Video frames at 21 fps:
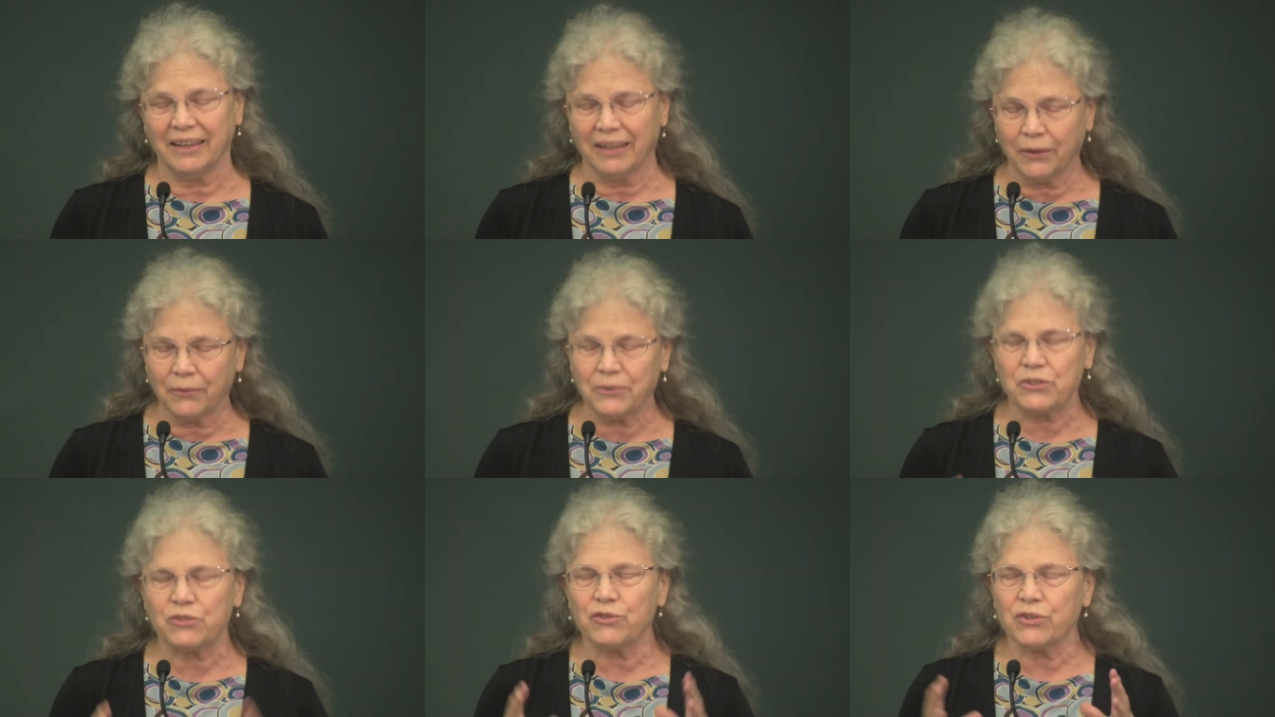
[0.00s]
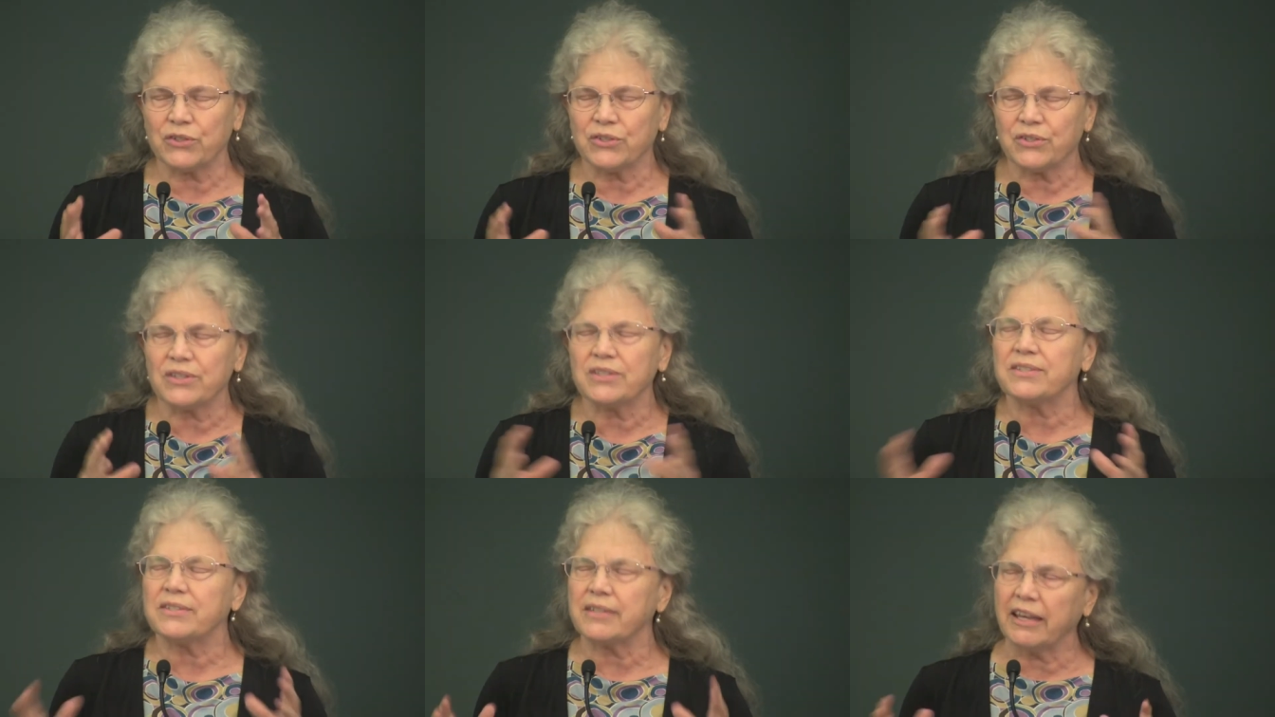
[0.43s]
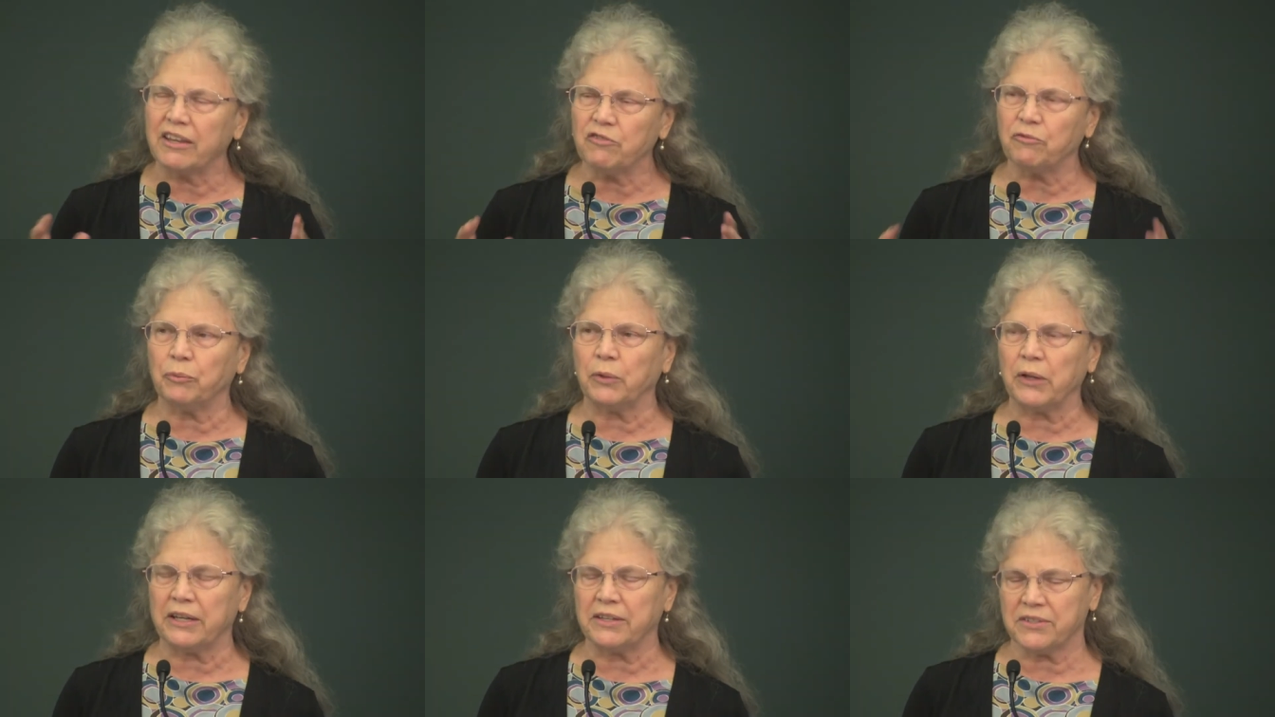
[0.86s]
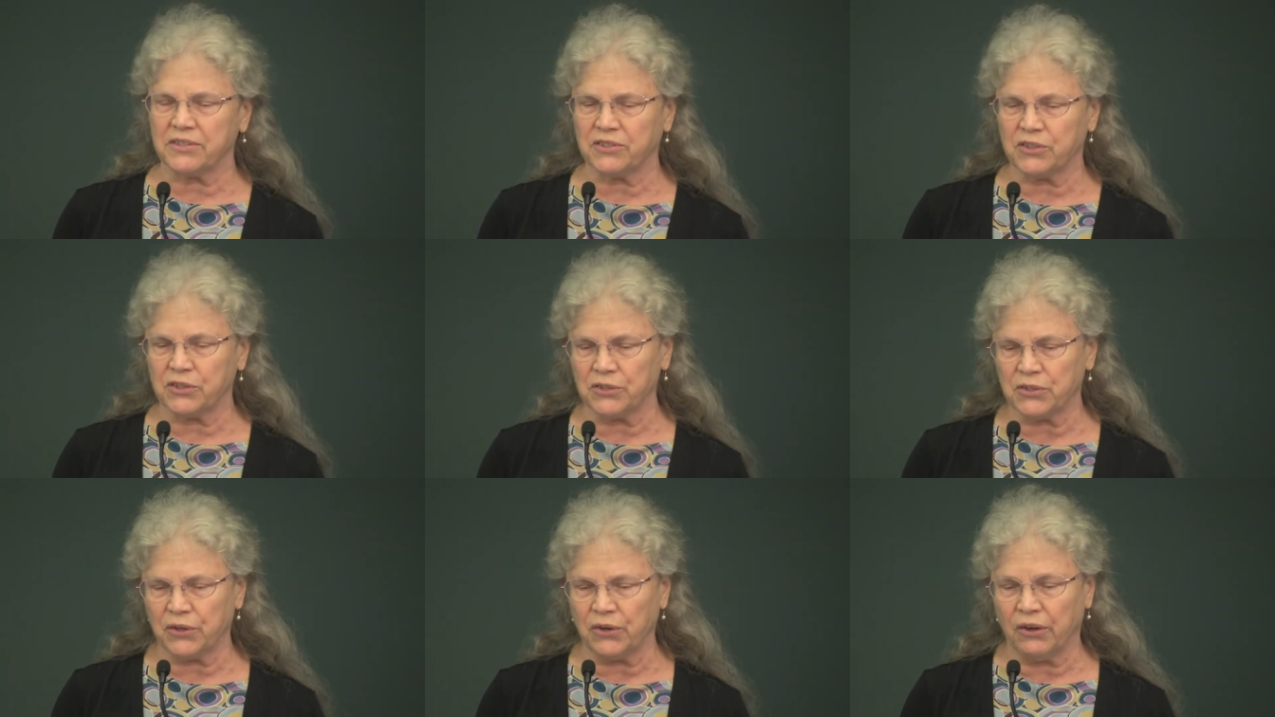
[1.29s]
It was just a safe place
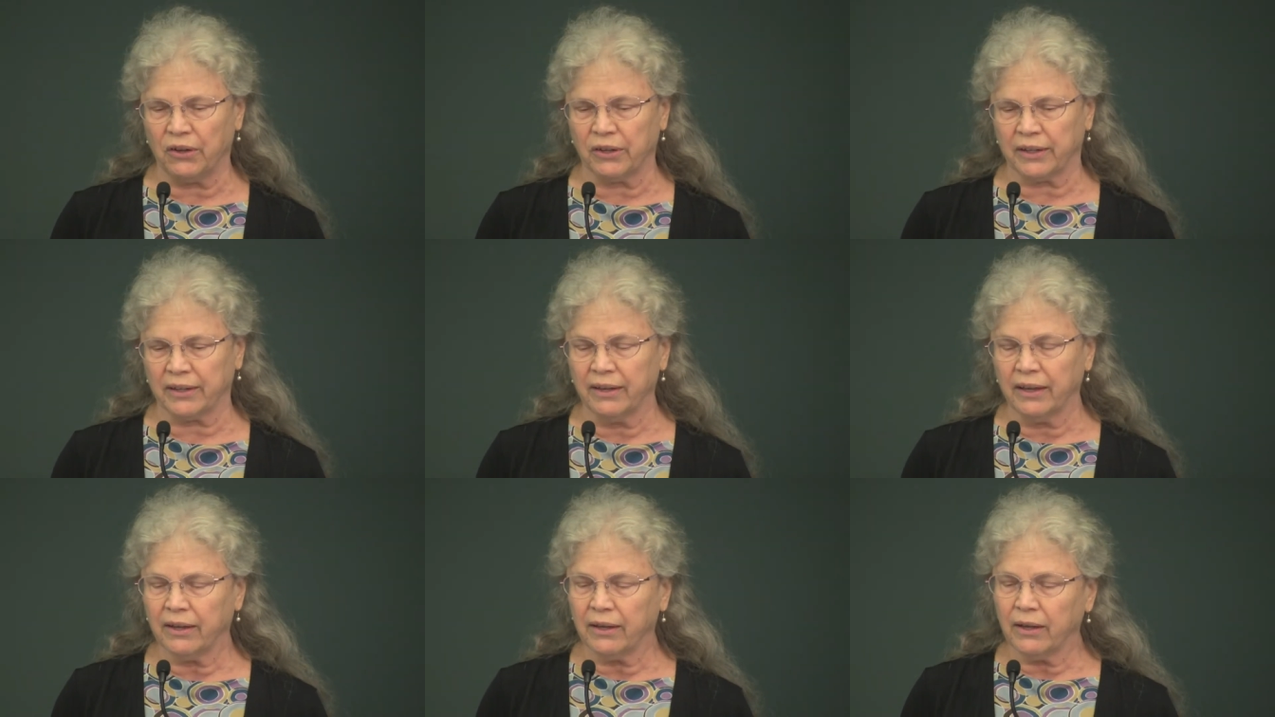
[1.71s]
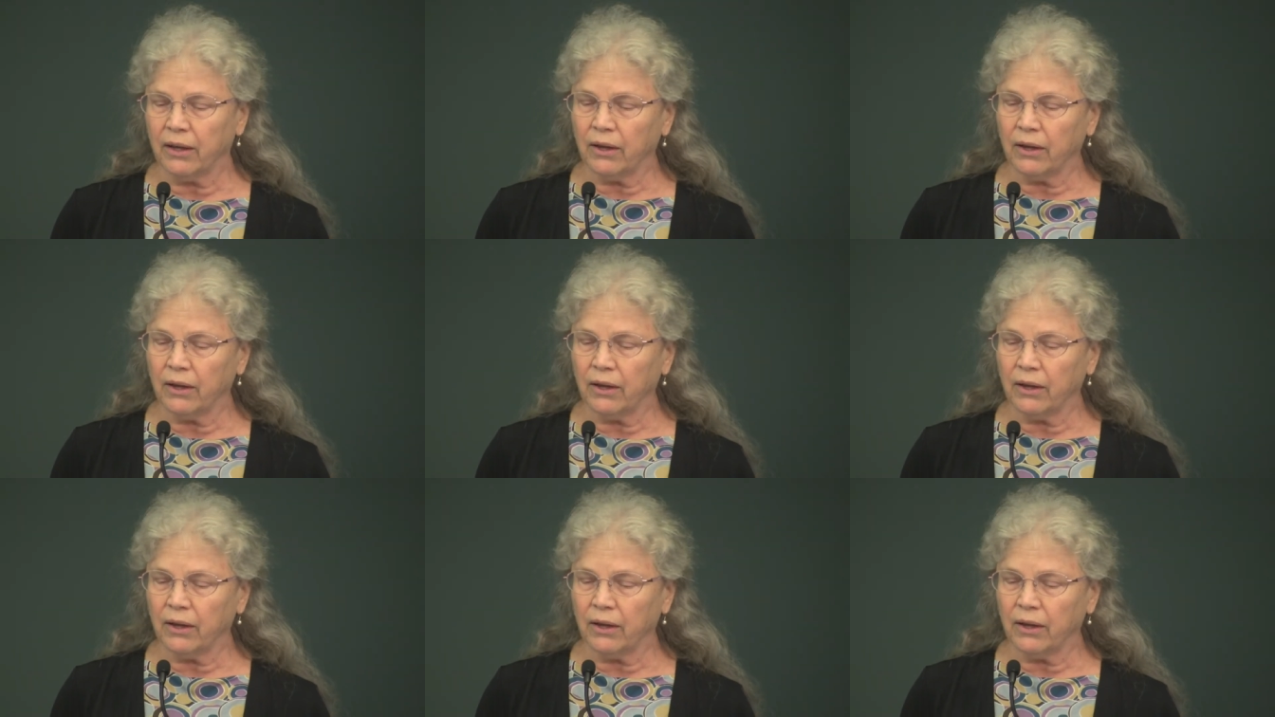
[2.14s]
to talk